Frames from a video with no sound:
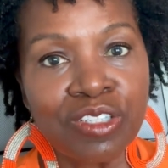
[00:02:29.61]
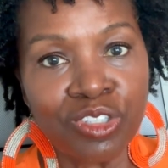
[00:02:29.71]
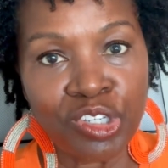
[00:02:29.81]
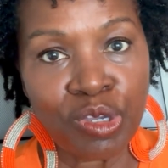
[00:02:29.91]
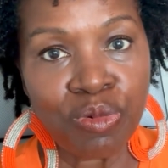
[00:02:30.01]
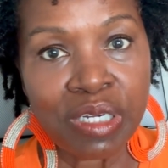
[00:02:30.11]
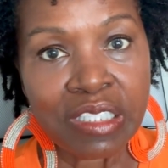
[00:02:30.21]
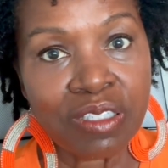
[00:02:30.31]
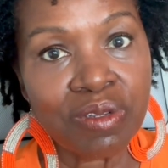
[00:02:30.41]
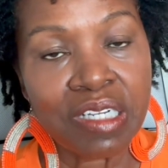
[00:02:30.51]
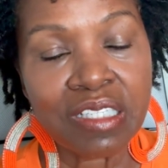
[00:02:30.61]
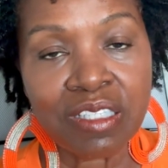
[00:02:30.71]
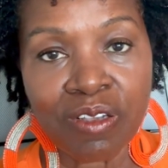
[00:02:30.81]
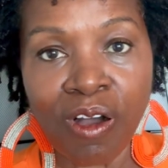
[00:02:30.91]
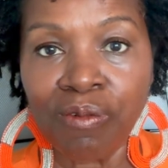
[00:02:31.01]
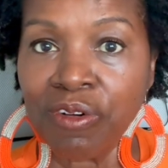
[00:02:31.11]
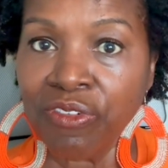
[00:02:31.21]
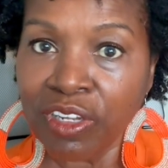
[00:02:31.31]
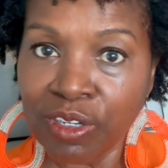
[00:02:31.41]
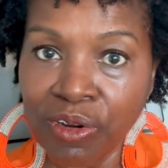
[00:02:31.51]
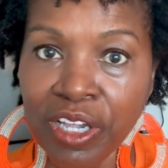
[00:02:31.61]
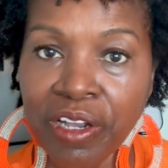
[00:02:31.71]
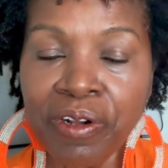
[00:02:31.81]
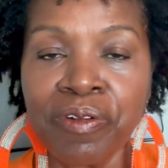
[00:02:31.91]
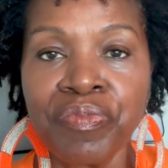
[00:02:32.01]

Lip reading: Do you want to consult with a lawyer